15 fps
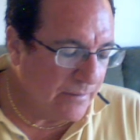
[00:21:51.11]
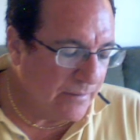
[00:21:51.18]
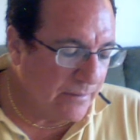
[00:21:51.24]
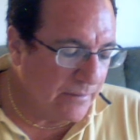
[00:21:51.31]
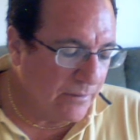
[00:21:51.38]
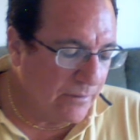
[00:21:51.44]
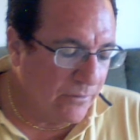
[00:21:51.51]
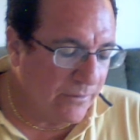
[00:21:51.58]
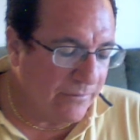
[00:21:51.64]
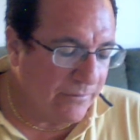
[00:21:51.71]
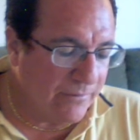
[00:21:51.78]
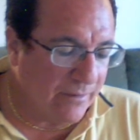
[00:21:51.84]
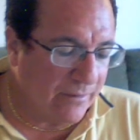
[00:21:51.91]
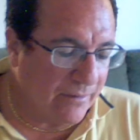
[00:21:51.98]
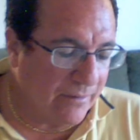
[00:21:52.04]

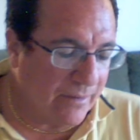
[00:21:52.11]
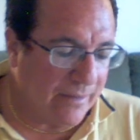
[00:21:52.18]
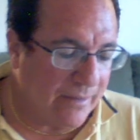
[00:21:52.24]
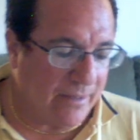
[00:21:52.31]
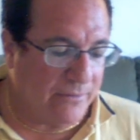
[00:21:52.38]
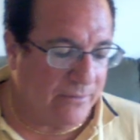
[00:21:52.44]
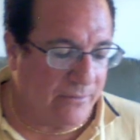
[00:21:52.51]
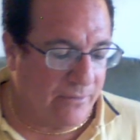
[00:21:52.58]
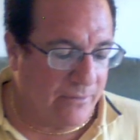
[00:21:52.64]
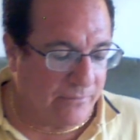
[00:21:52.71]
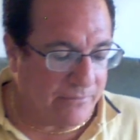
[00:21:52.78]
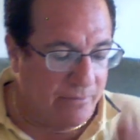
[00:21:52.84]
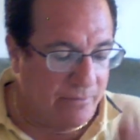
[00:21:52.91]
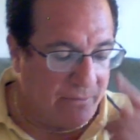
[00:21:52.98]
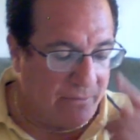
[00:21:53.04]
Louisville, I, I don't know if
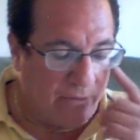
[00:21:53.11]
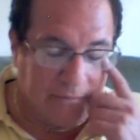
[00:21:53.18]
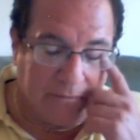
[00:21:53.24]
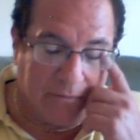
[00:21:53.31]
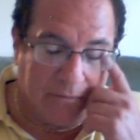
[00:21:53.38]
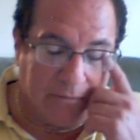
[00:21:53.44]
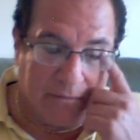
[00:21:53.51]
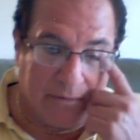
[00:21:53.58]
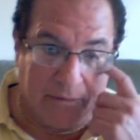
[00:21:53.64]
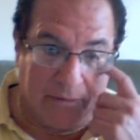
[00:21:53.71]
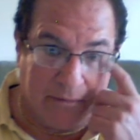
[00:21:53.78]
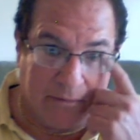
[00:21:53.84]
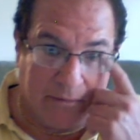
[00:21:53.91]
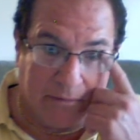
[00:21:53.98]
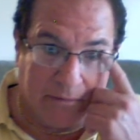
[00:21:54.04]
they're an over or an
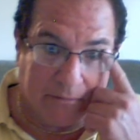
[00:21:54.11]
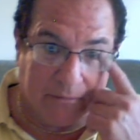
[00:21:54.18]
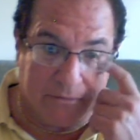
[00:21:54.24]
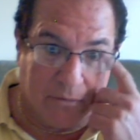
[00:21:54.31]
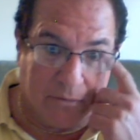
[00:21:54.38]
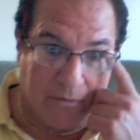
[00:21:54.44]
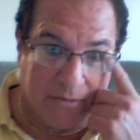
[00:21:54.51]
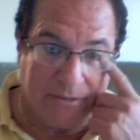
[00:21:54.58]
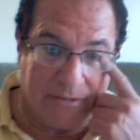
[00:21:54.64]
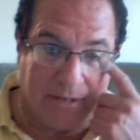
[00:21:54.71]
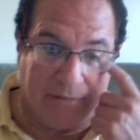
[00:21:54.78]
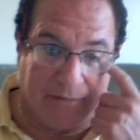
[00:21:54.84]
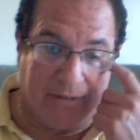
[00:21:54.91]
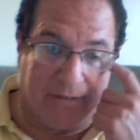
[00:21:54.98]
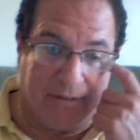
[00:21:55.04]
under. It's going
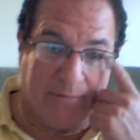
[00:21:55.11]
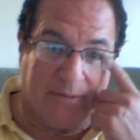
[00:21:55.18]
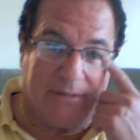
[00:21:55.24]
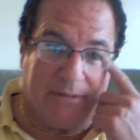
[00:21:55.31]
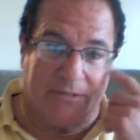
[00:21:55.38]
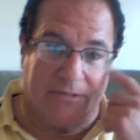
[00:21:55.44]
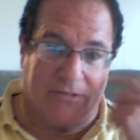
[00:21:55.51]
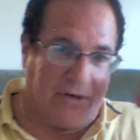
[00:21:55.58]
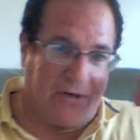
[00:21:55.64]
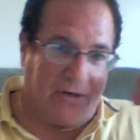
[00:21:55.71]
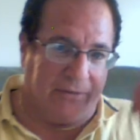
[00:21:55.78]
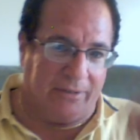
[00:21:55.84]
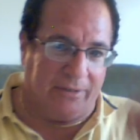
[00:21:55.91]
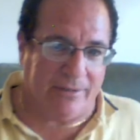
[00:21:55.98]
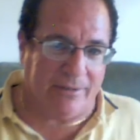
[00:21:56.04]
70, but it's
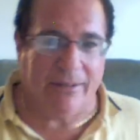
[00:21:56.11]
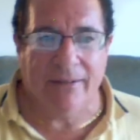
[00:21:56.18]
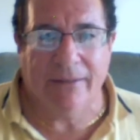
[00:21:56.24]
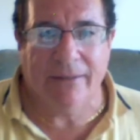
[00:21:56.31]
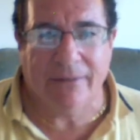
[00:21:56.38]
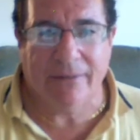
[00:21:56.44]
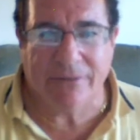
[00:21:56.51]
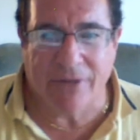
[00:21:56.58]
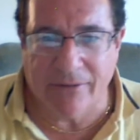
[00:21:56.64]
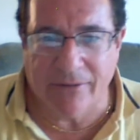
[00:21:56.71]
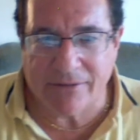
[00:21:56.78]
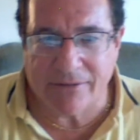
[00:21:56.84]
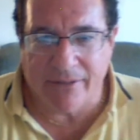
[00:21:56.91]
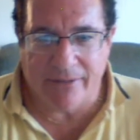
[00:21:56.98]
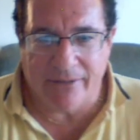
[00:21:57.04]
Charlotte.
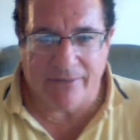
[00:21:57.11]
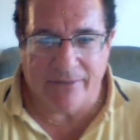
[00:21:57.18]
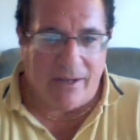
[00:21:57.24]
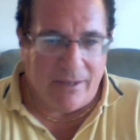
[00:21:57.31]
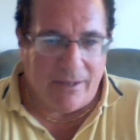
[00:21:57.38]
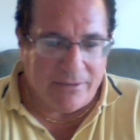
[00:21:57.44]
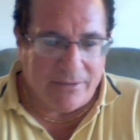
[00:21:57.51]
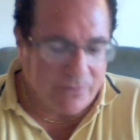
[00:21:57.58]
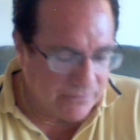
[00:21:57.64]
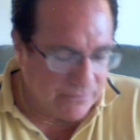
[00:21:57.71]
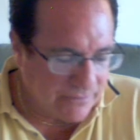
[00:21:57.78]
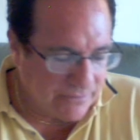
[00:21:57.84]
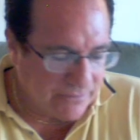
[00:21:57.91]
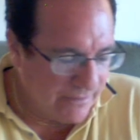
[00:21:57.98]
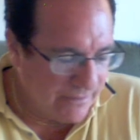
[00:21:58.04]
Charlotte's like a high school
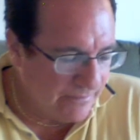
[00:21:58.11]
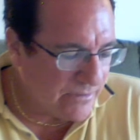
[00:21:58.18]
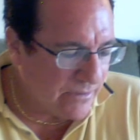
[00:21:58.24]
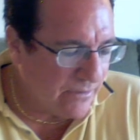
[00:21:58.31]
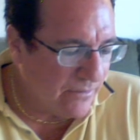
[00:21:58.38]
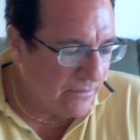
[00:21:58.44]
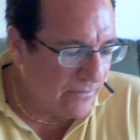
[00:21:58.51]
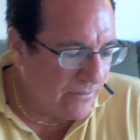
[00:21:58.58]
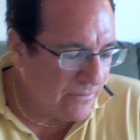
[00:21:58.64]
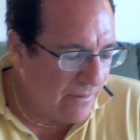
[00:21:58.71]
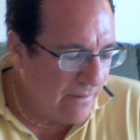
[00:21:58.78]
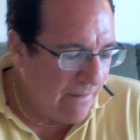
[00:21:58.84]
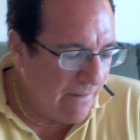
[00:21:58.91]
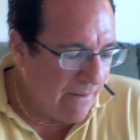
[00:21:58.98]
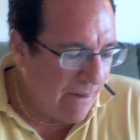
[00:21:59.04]
team, so
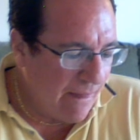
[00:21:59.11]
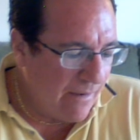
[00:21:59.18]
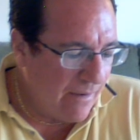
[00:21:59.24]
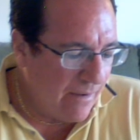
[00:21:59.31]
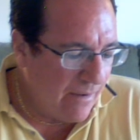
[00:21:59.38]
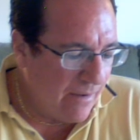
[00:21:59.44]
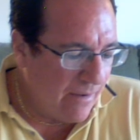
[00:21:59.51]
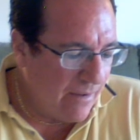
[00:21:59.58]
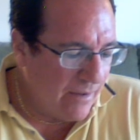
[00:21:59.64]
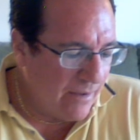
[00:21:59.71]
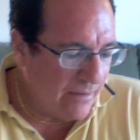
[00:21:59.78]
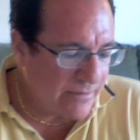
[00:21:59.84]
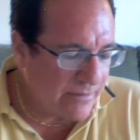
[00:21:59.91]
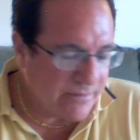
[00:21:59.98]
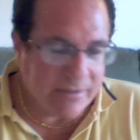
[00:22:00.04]
uh, I
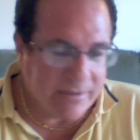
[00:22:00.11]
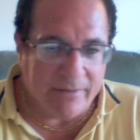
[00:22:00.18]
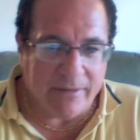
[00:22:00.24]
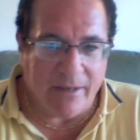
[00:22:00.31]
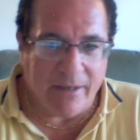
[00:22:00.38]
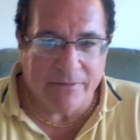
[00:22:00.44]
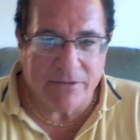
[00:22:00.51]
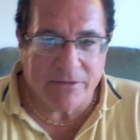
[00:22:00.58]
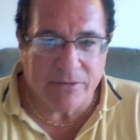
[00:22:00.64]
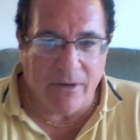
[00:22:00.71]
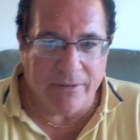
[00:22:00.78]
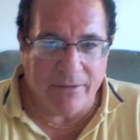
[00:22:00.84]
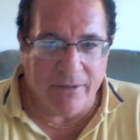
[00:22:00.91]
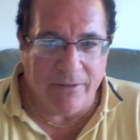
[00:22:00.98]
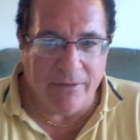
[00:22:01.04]
think they have a
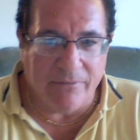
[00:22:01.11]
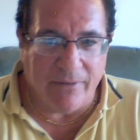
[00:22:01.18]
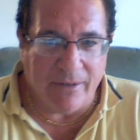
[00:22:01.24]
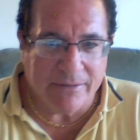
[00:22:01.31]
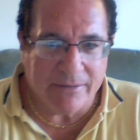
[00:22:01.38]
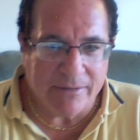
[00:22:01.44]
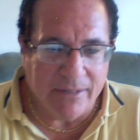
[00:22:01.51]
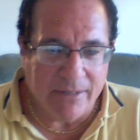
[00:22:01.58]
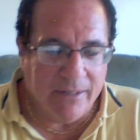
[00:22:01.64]
strong defense.